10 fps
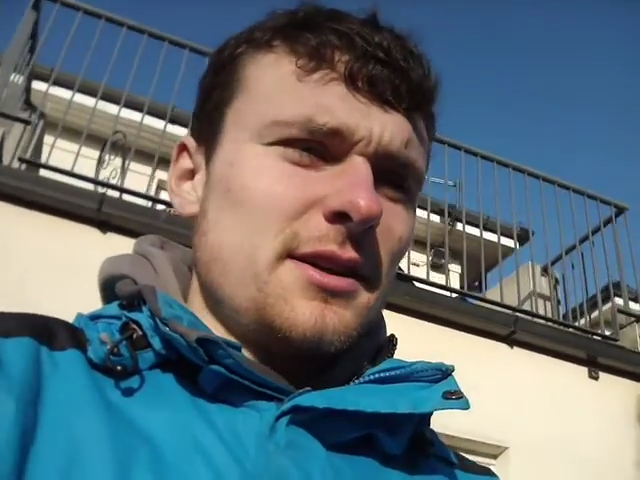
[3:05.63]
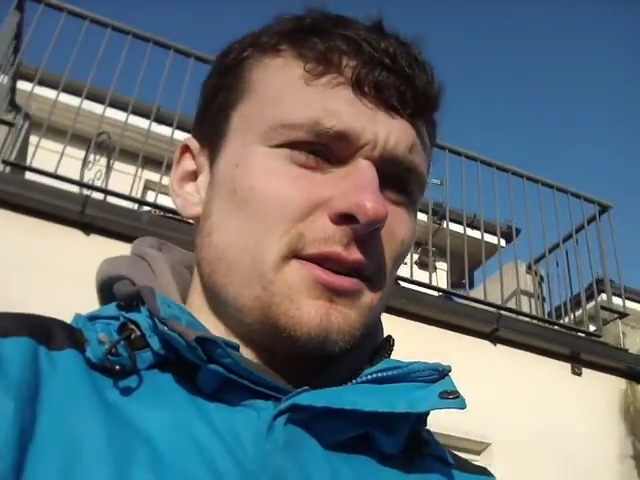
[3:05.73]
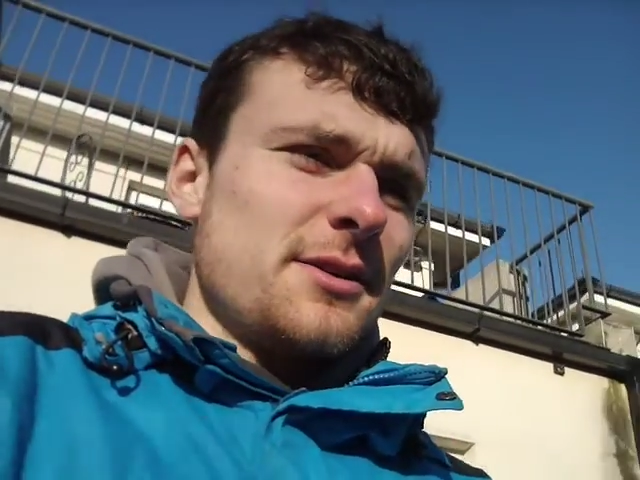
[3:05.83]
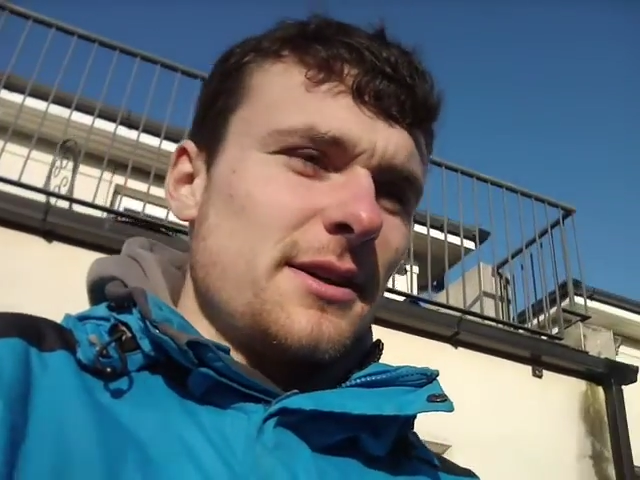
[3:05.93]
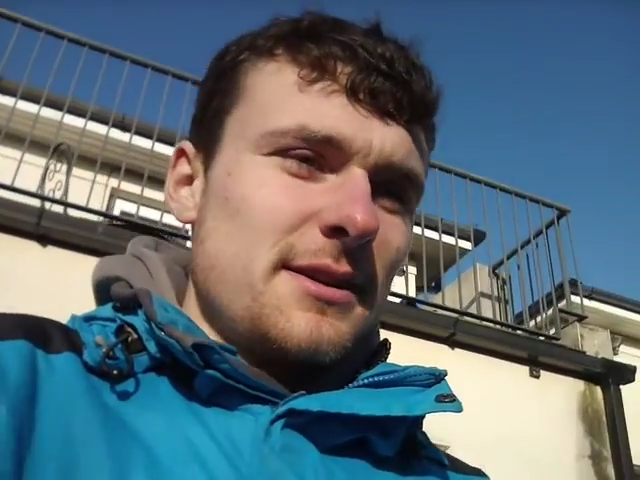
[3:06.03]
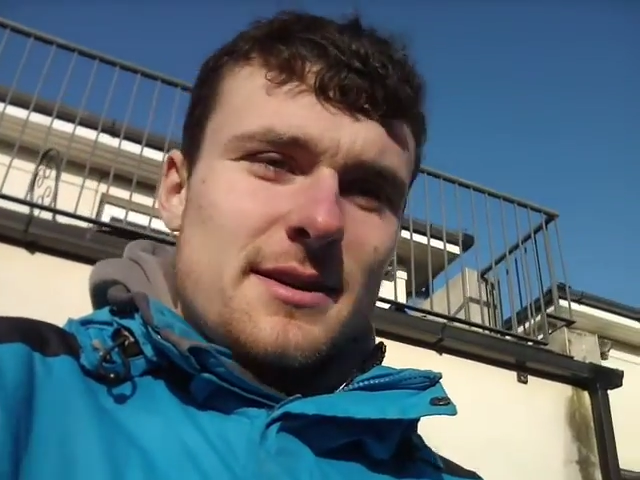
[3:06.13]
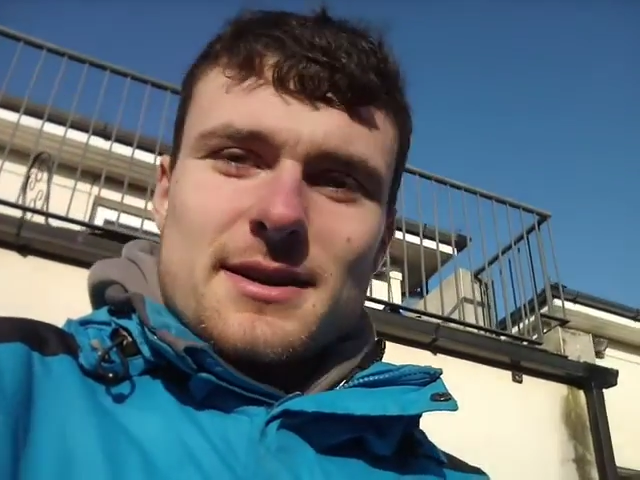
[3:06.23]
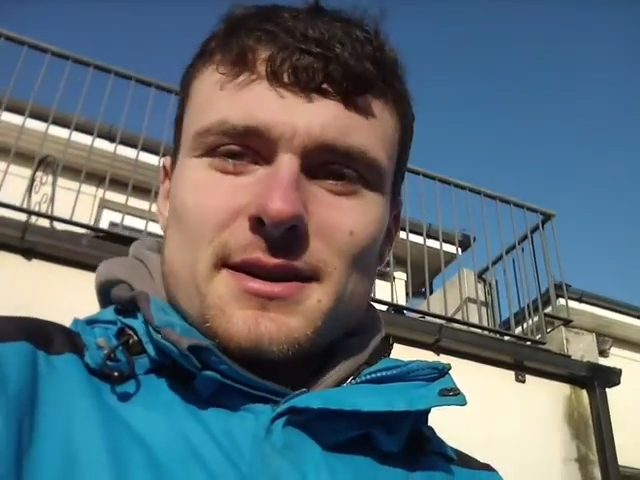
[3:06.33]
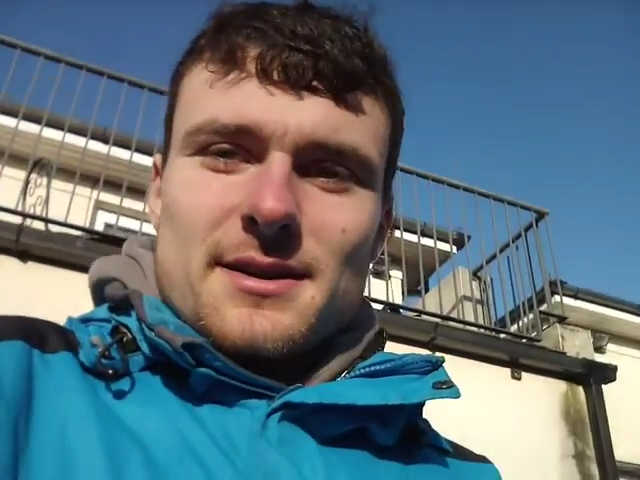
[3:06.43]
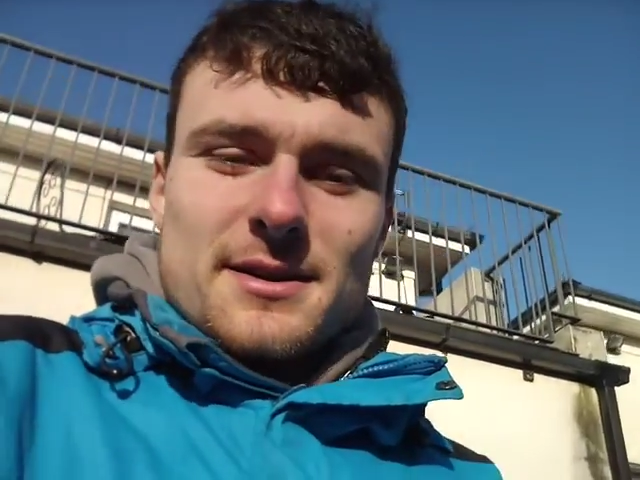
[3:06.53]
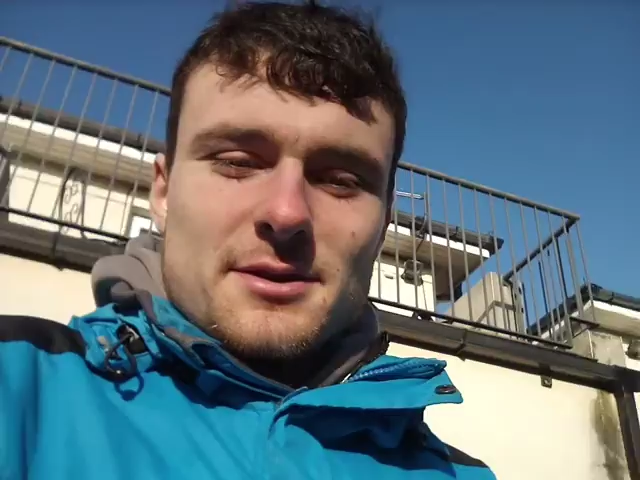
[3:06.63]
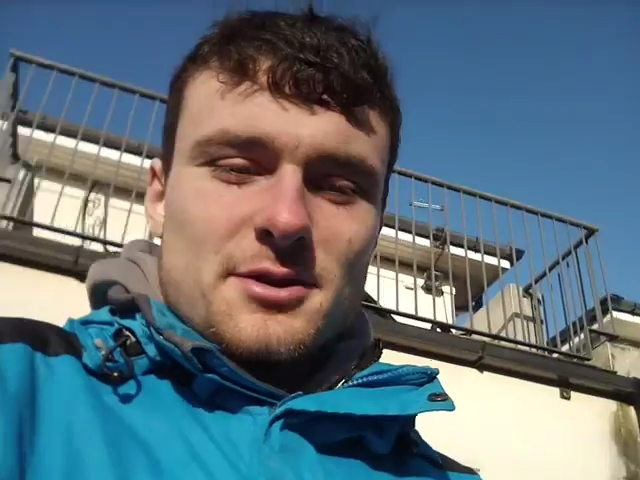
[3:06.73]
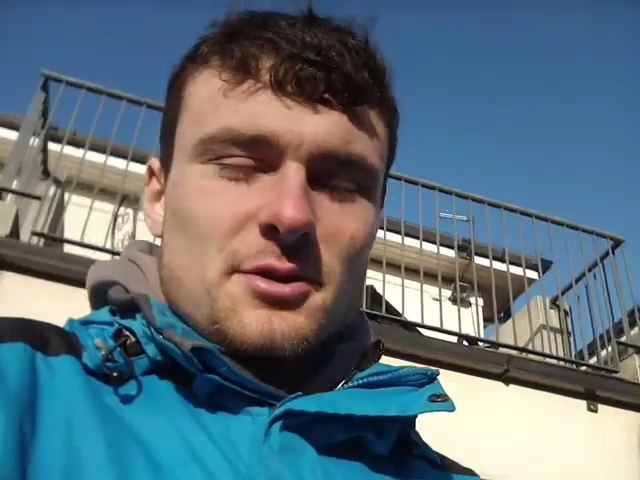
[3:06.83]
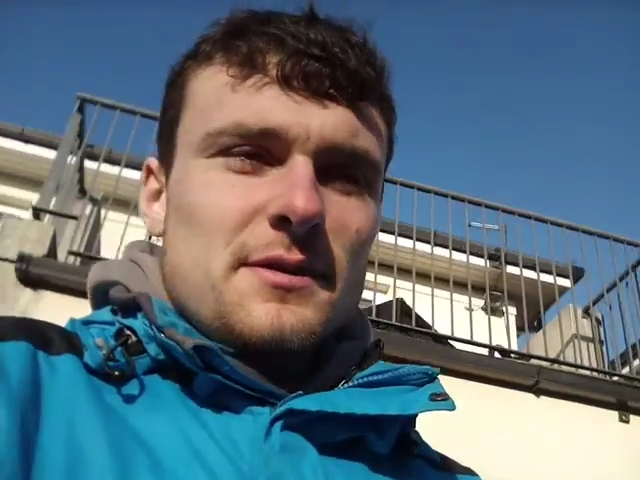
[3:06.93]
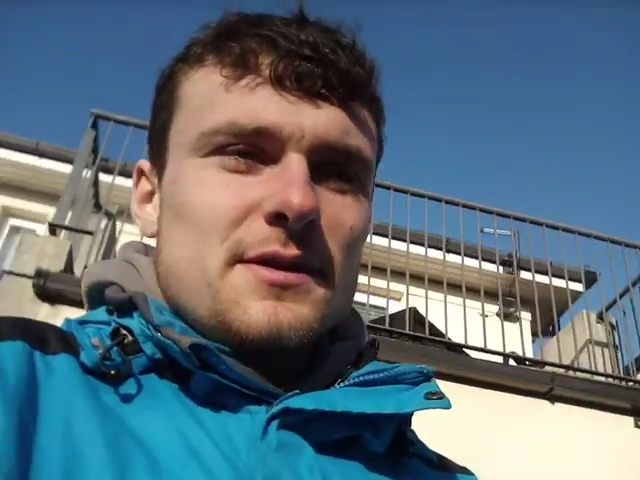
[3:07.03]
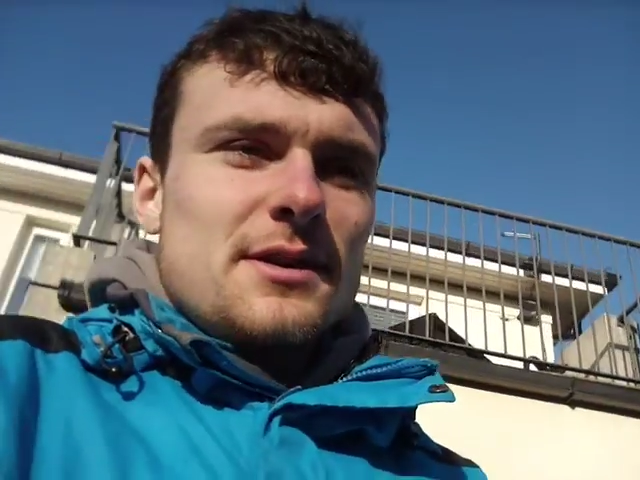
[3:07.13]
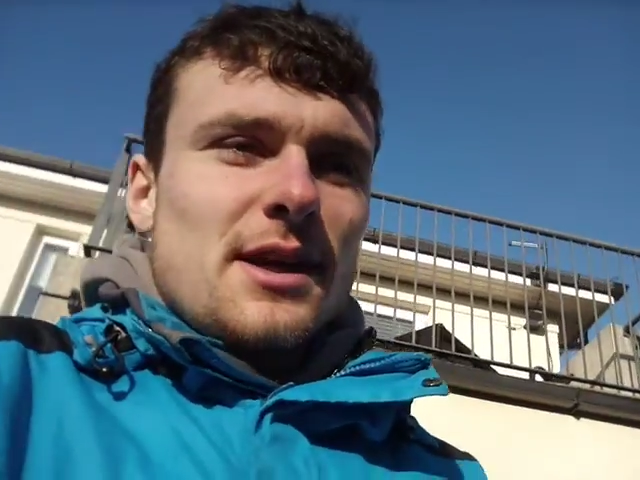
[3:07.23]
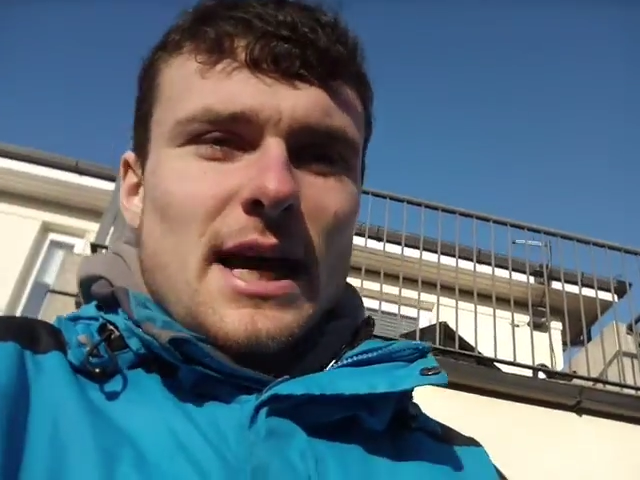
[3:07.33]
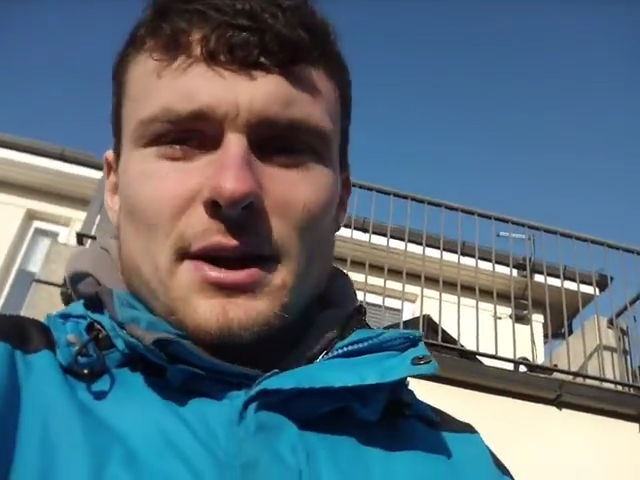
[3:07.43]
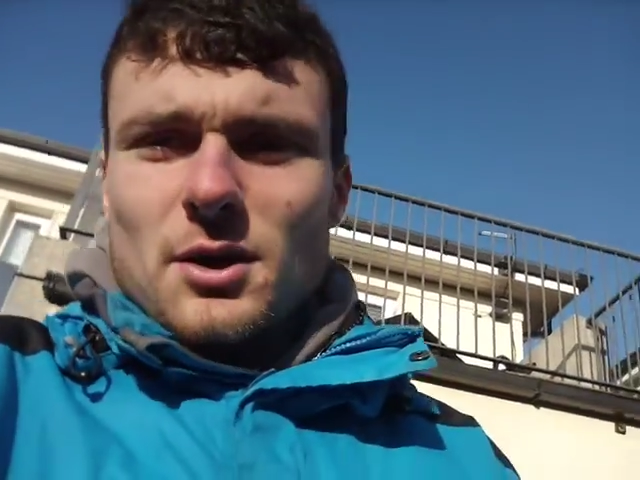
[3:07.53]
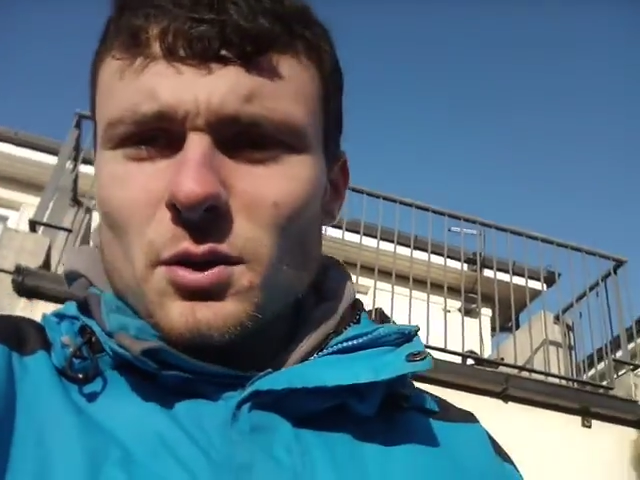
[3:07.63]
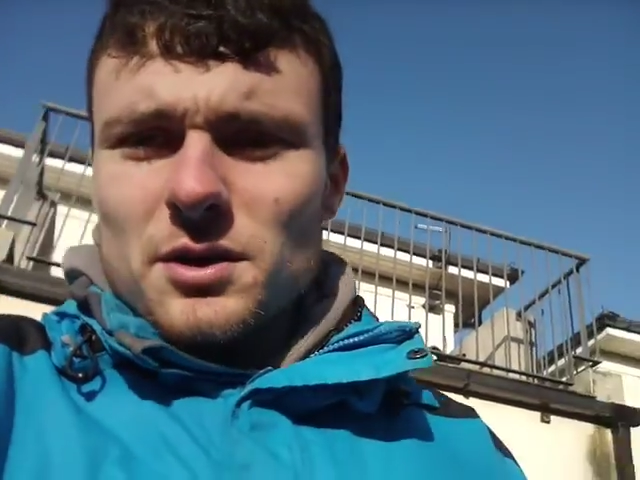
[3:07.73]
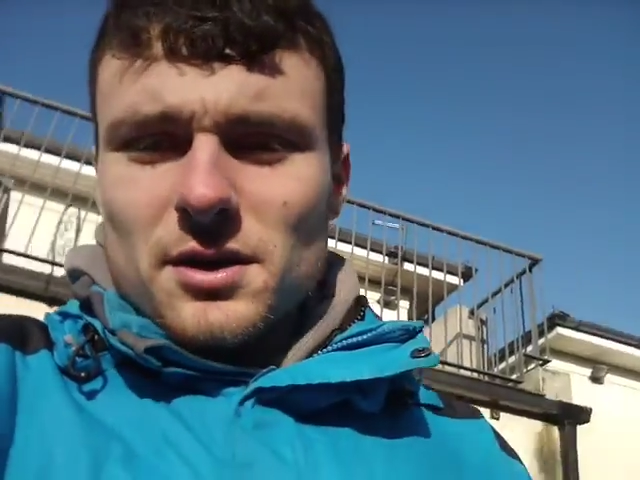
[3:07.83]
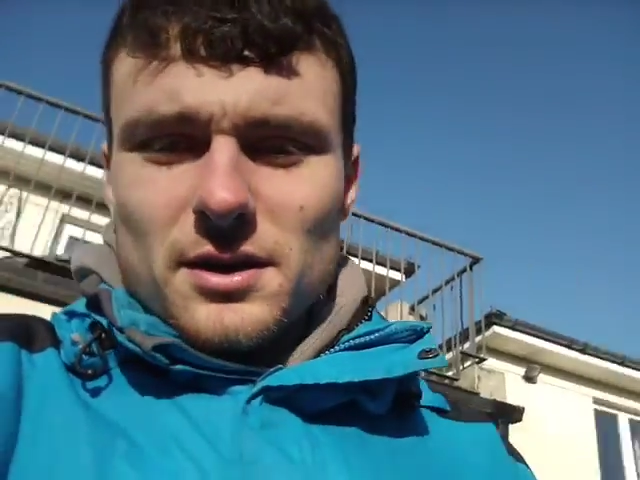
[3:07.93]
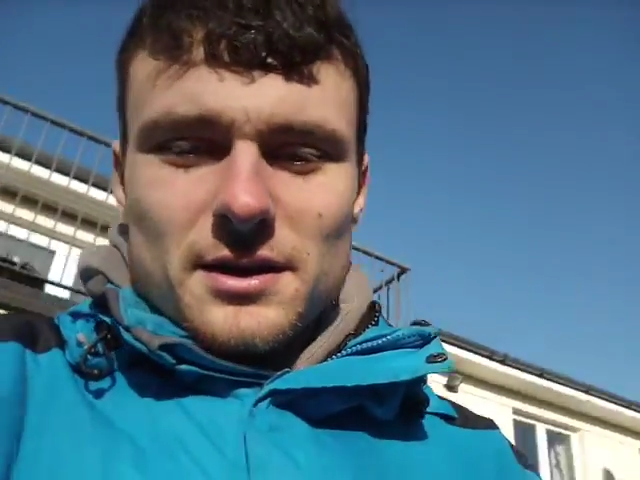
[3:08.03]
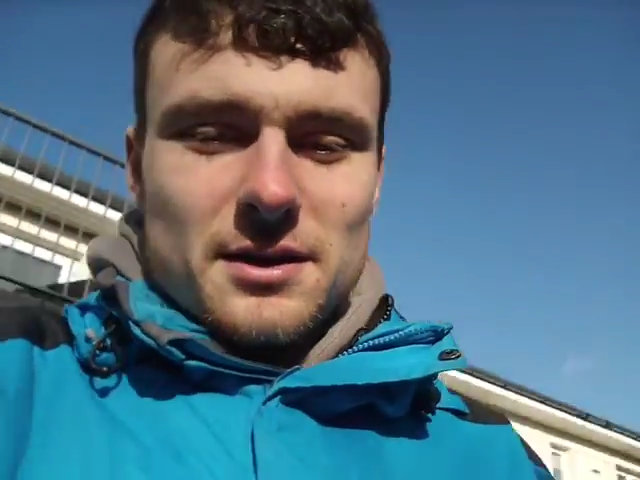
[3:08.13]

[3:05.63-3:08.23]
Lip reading: I don't even know the guy.